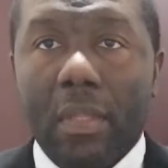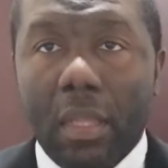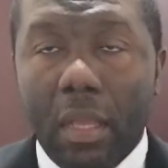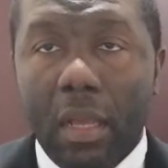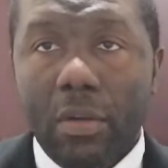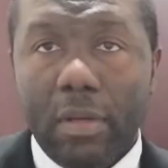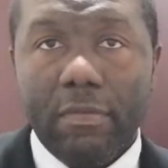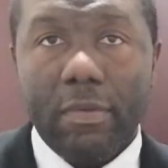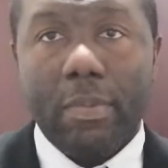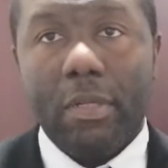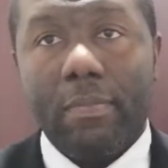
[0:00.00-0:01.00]
Hello
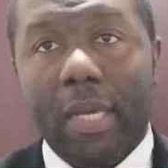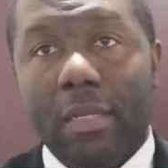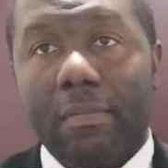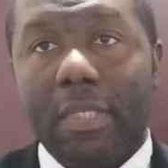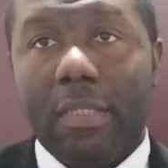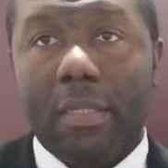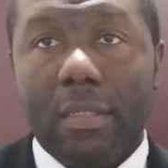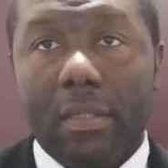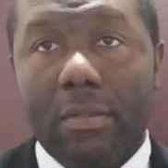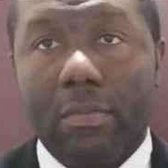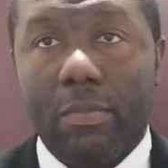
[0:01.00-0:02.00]
everybody, my name is
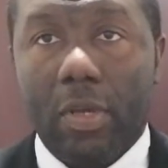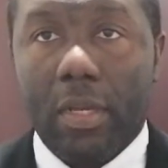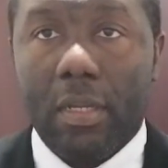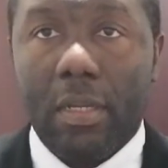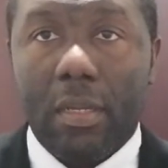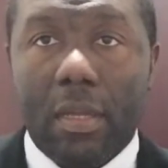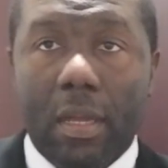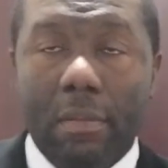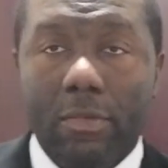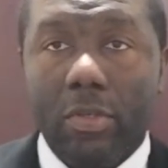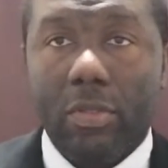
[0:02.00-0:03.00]
Hassan Lumbia.
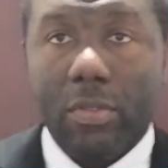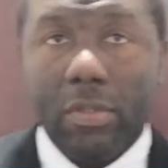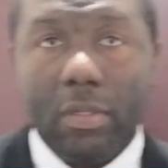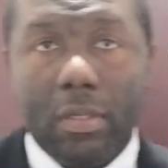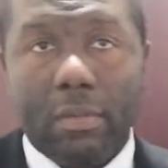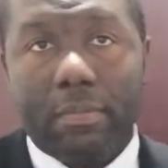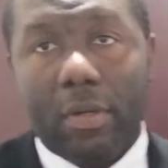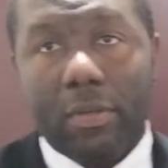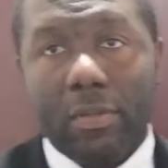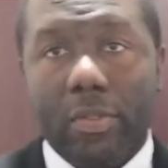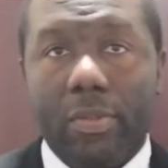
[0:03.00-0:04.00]
I'm going to talk
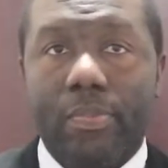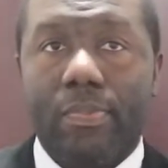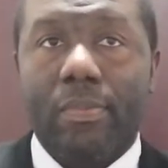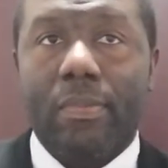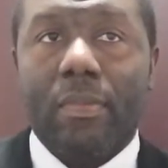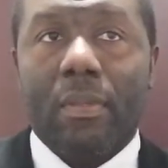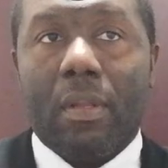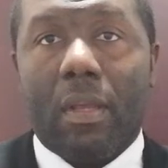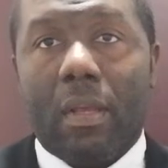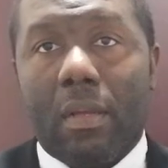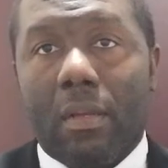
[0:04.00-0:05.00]
about
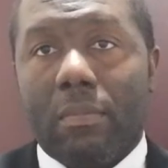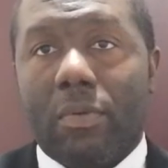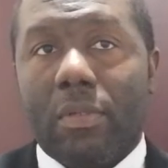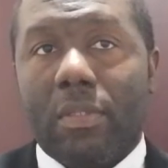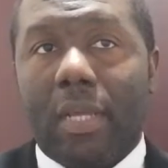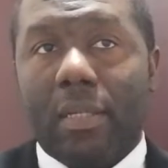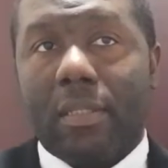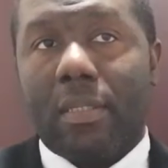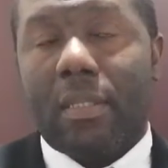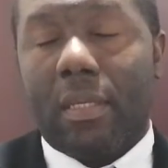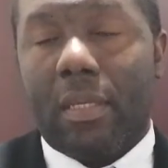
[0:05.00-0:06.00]

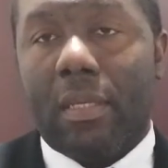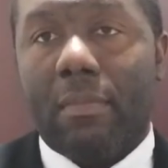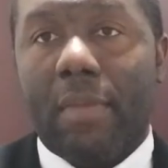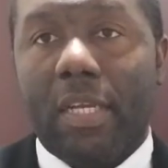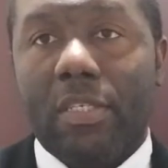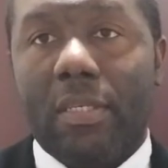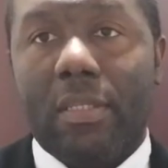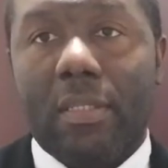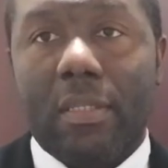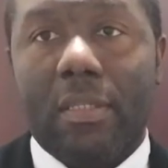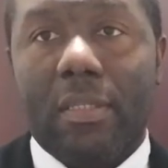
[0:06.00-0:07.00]
contacting the
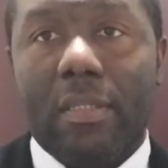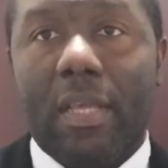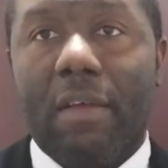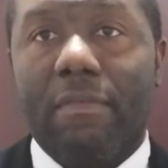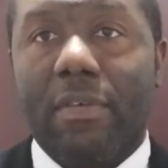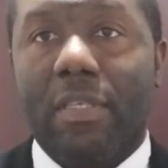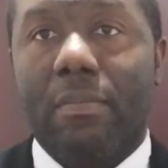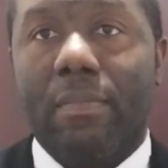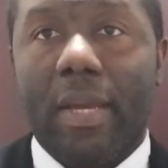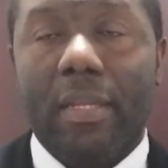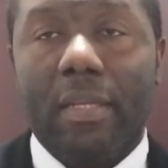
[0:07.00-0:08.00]
emergency service
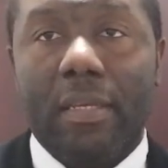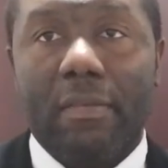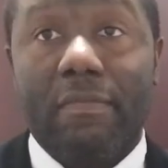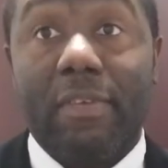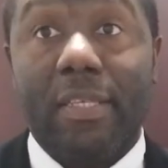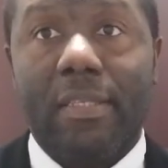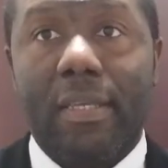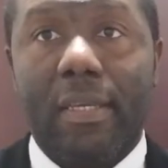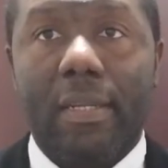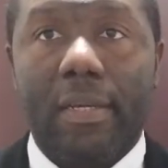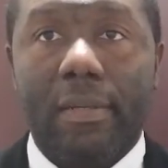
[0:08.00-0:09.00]
by the first
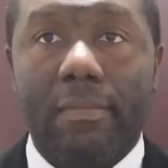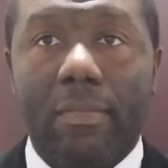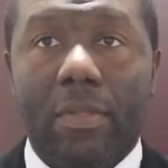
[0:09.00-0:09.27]
aider.